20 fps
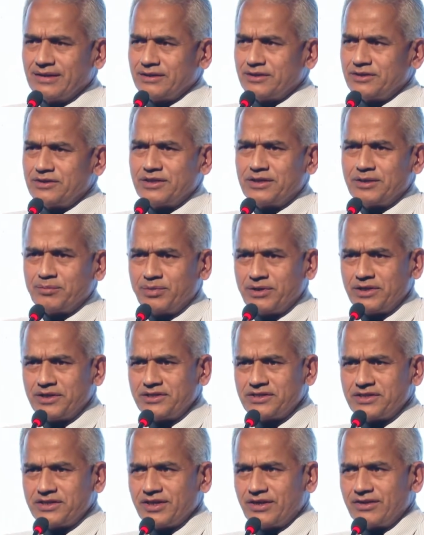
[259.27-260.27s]
little
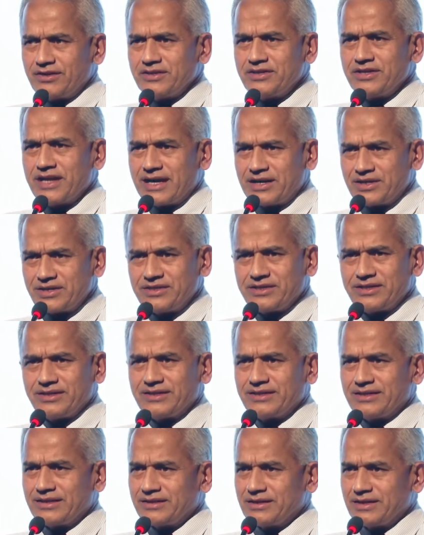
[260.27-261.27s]
ability on
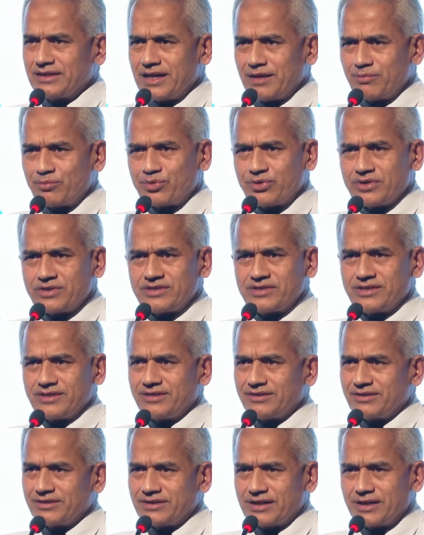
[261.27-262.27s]
narrating and
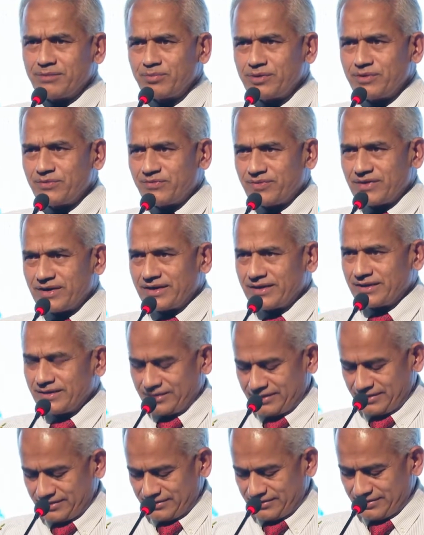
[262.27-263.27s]
elaborating, on
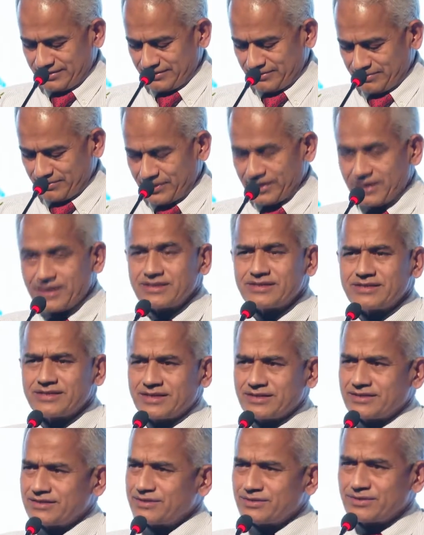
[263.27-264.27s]
amplifying the
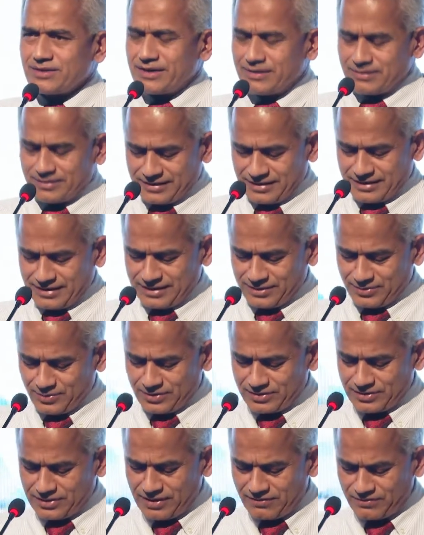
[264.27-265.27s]
essays. So I
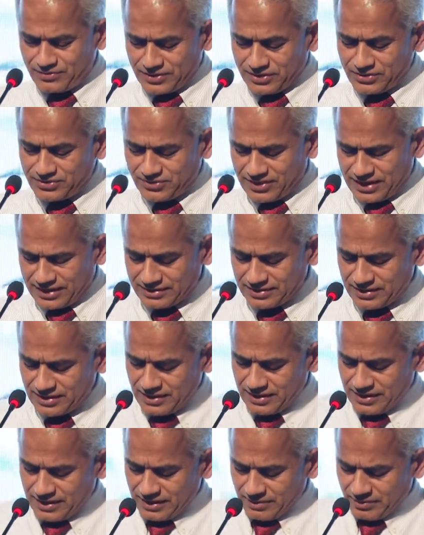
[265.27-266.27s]
would love to interact,
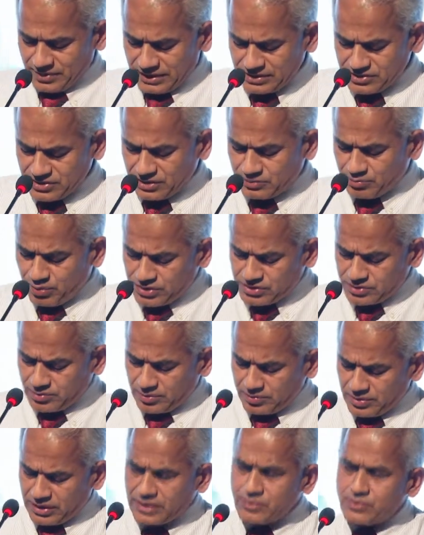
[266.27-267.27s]
but that's not
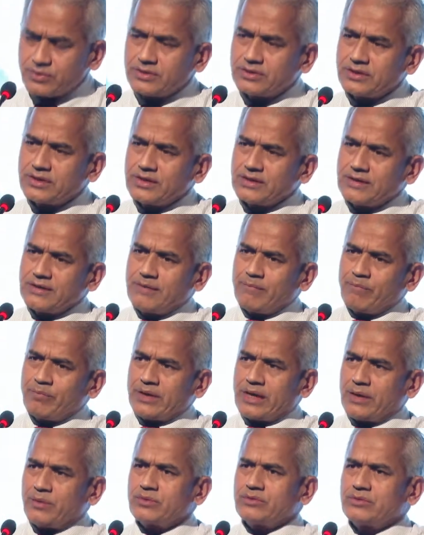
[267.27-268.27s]
possible. But I would
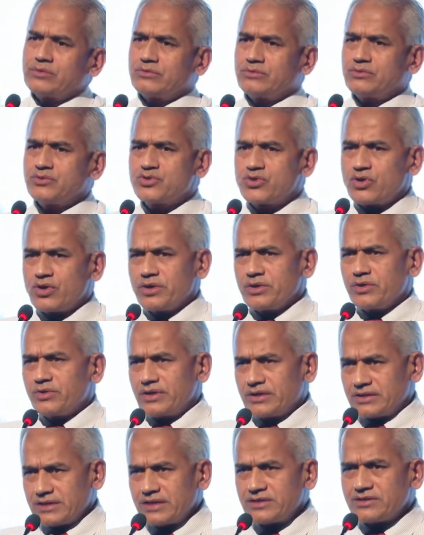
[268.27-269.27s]
draw
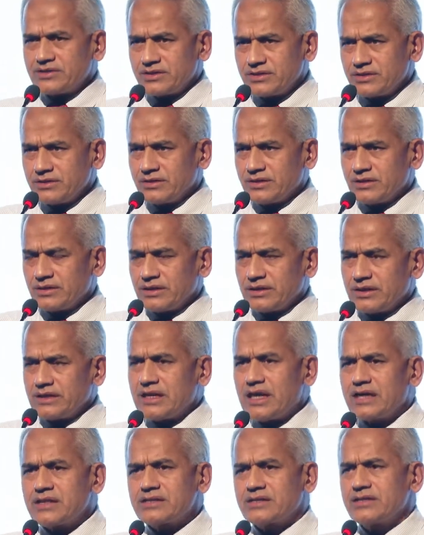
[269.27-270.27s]
your attention in
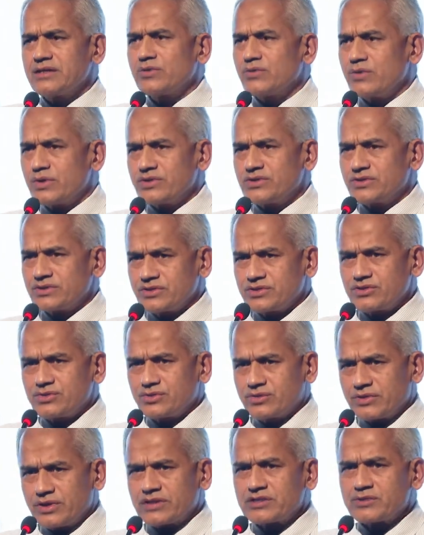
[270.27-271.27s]
asking questions
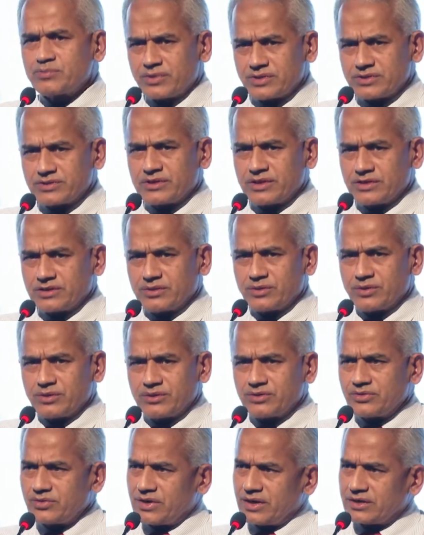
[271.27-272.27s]
to the experts that you will
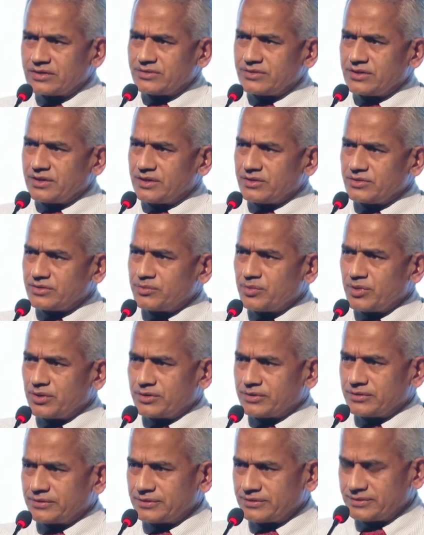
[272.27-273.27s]
interact today and
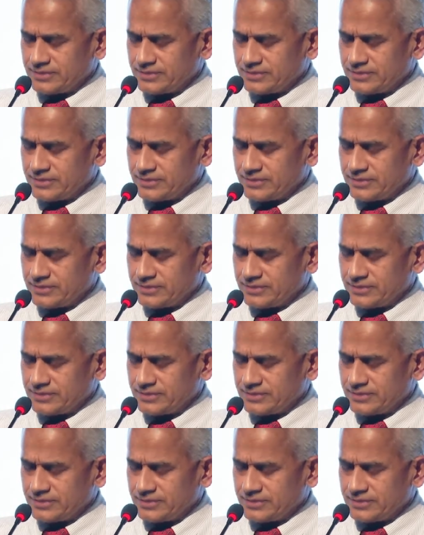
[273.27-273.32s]
tomorrow.